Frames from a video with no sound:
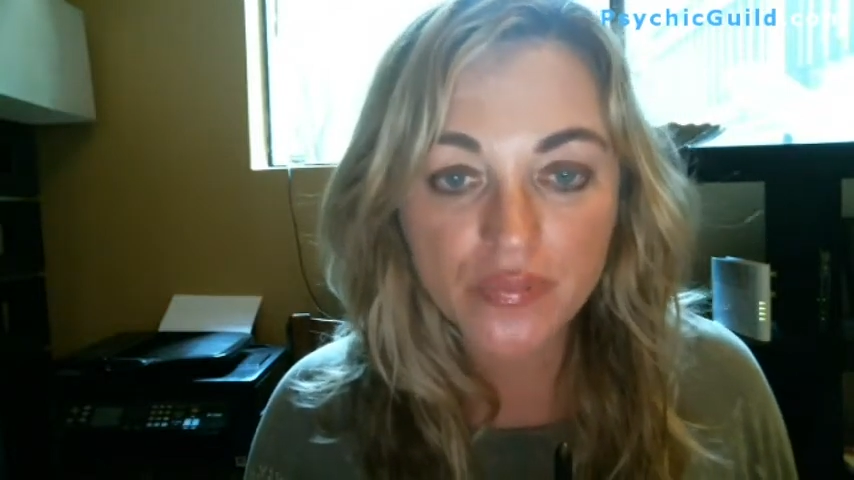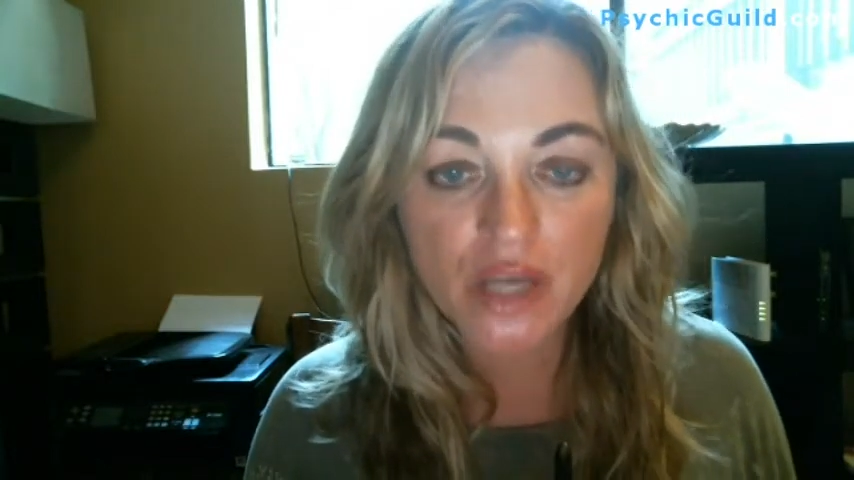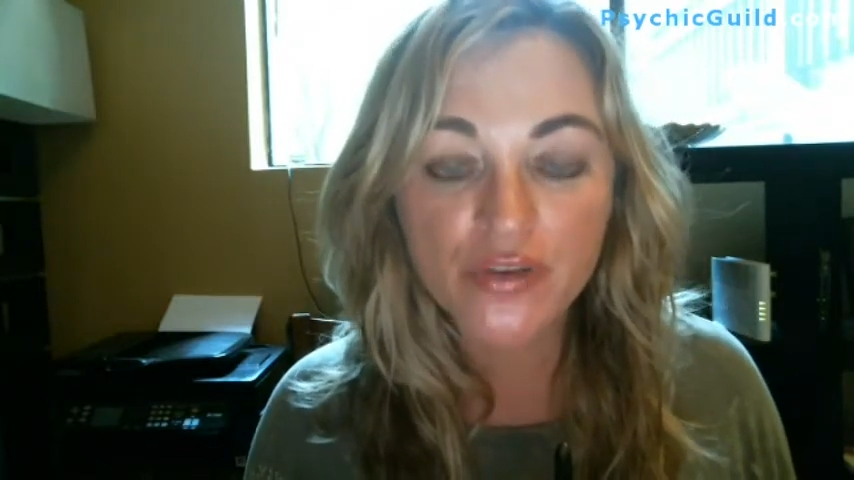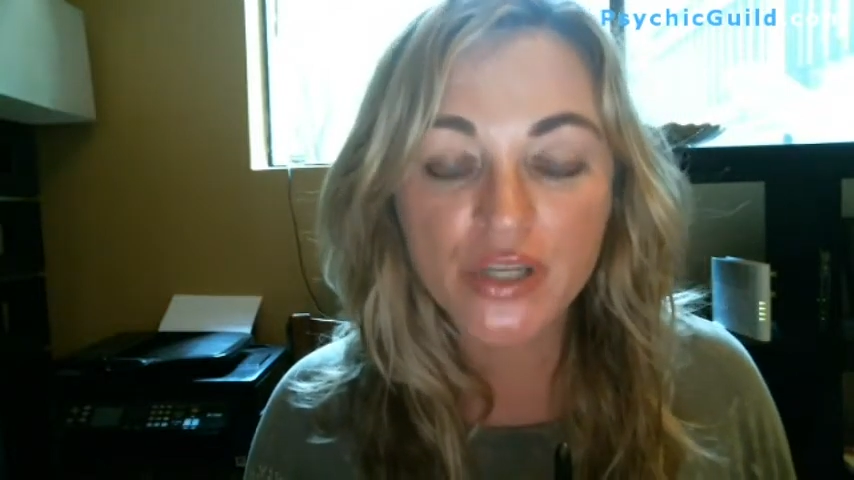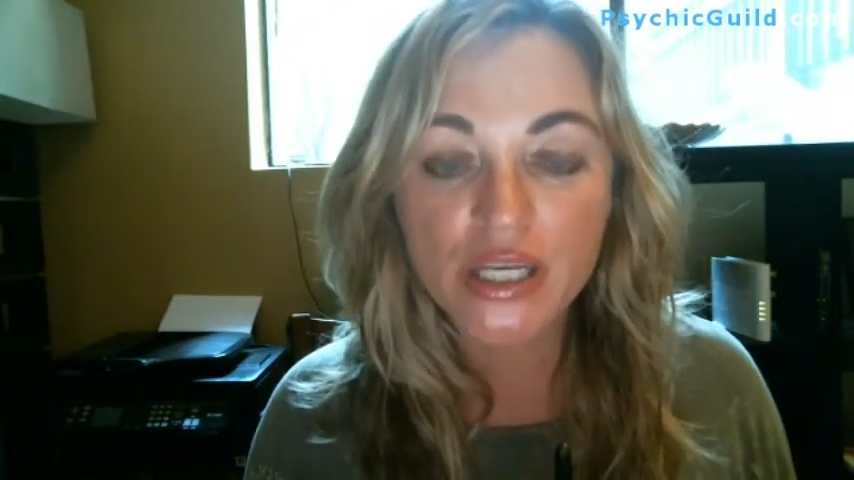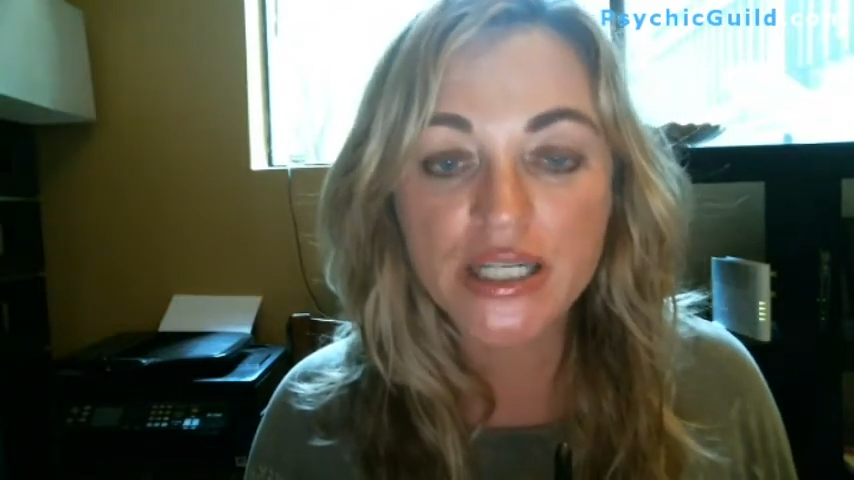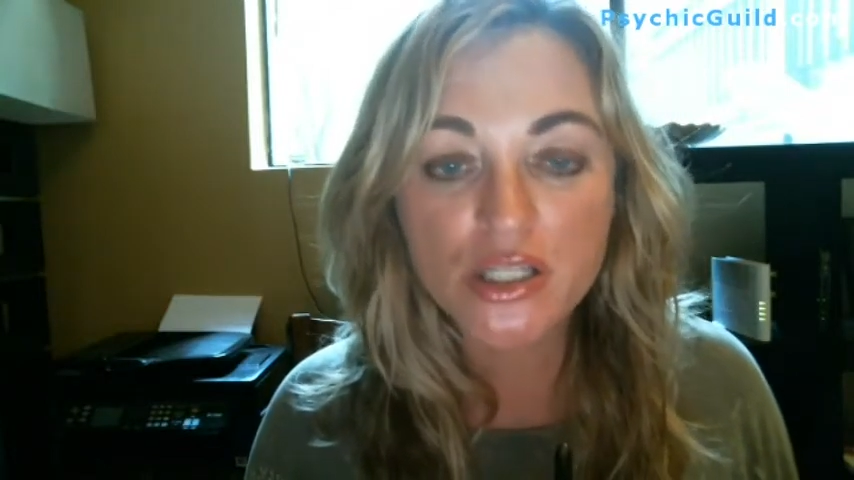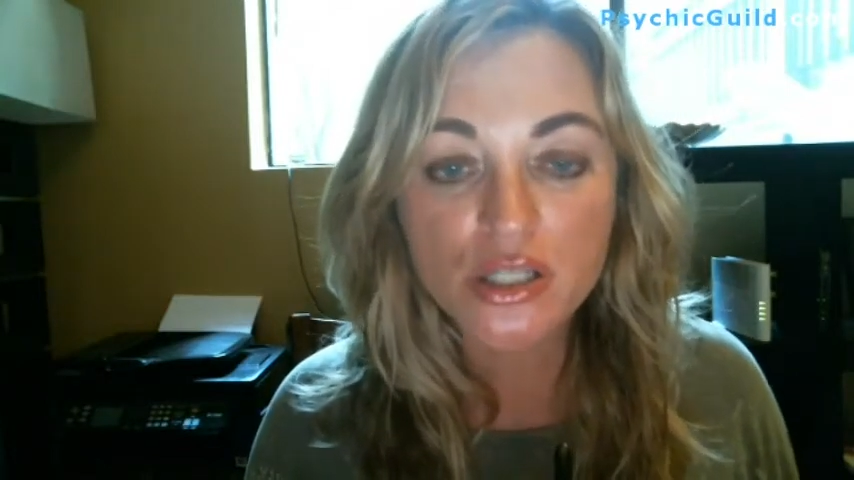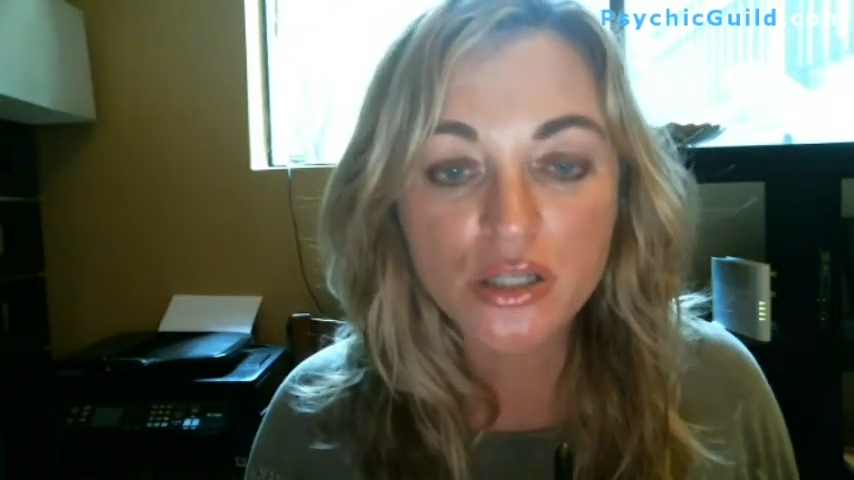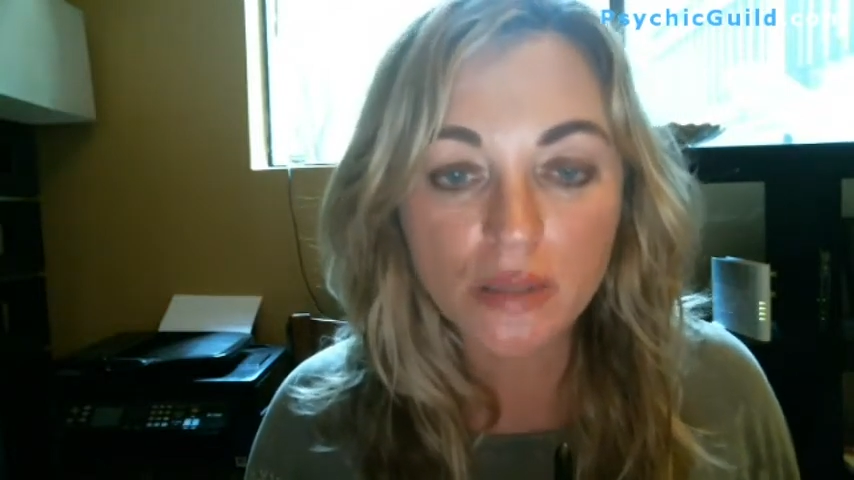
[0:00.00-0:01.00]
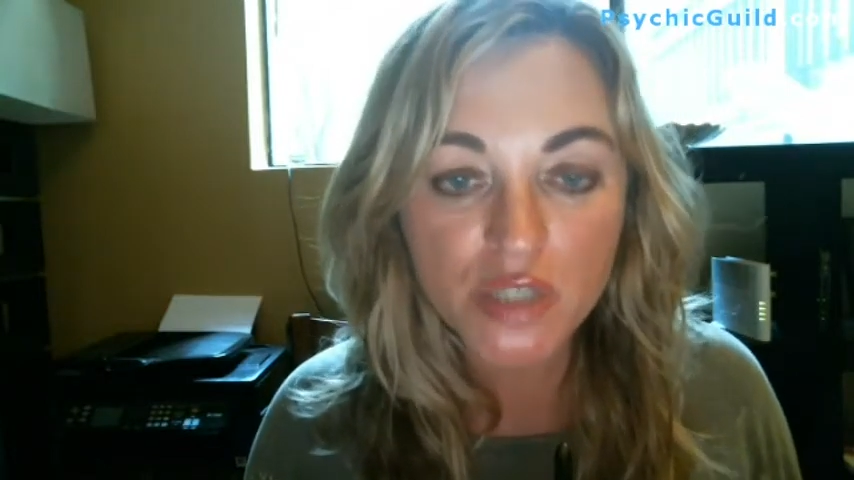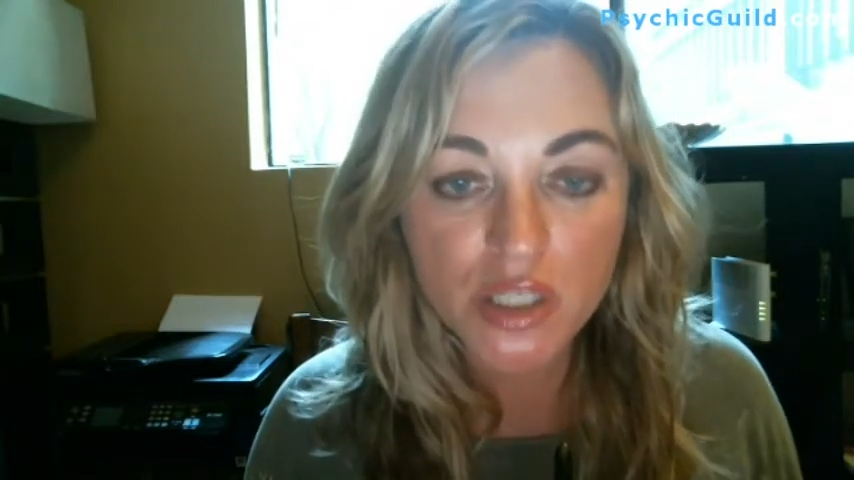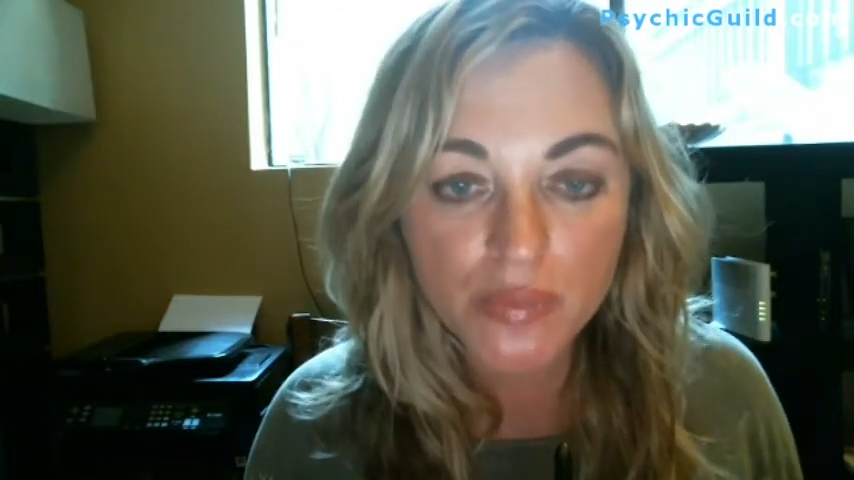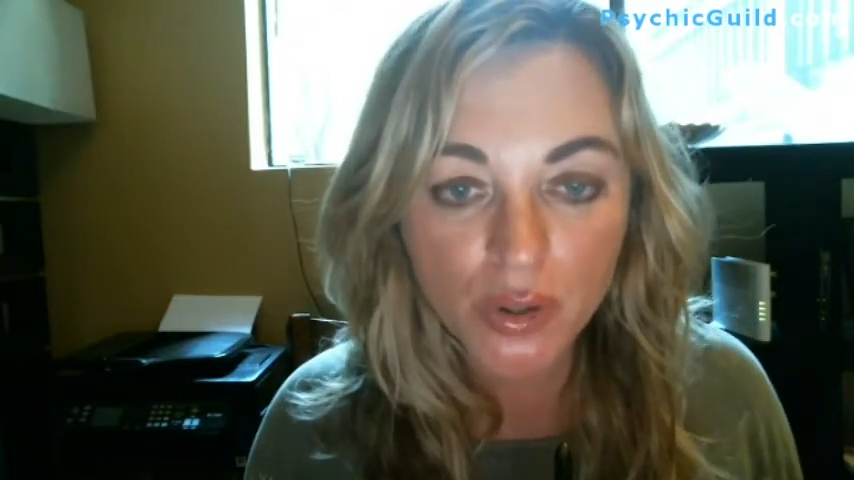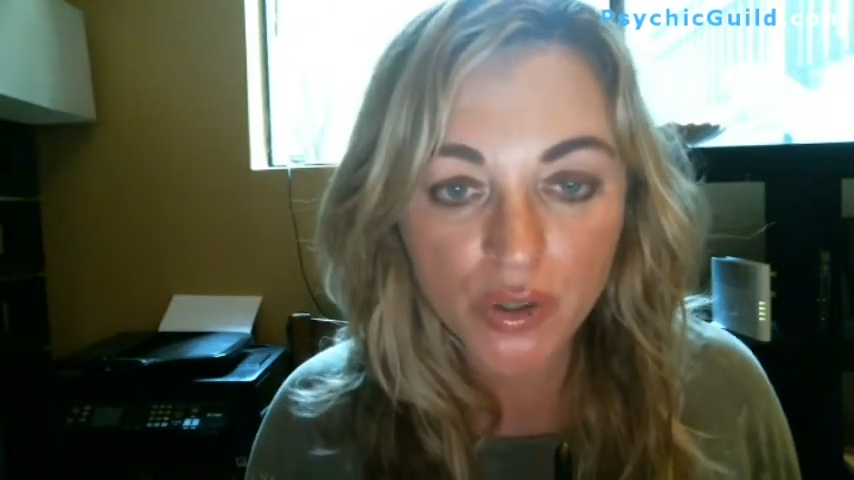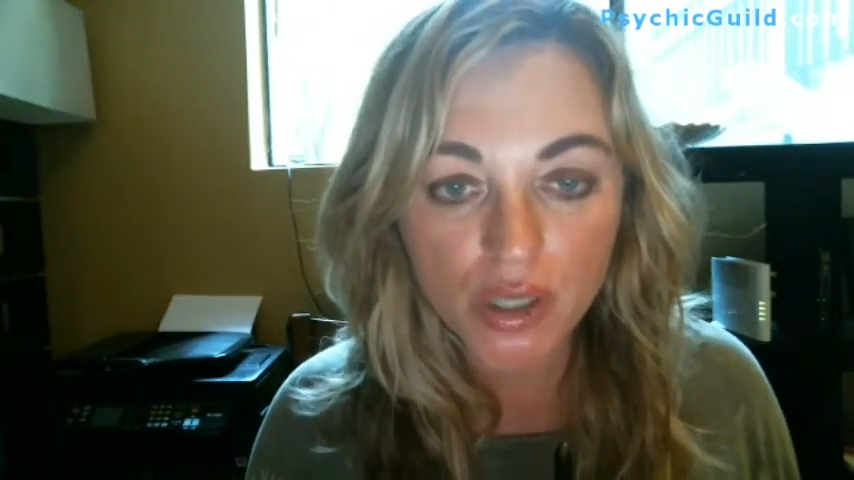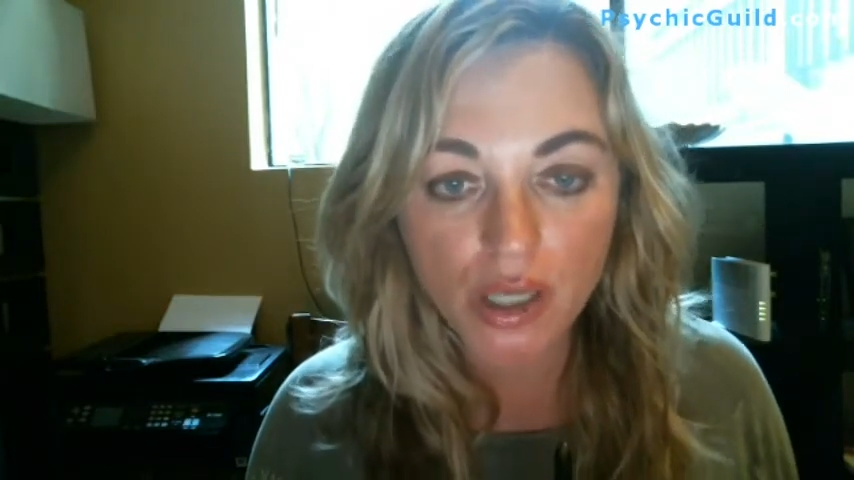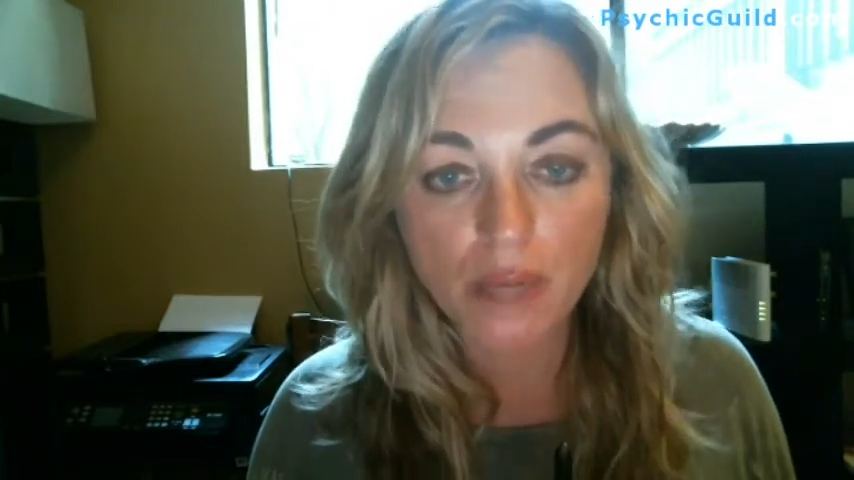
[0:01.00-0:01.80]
if you need to stop smoking,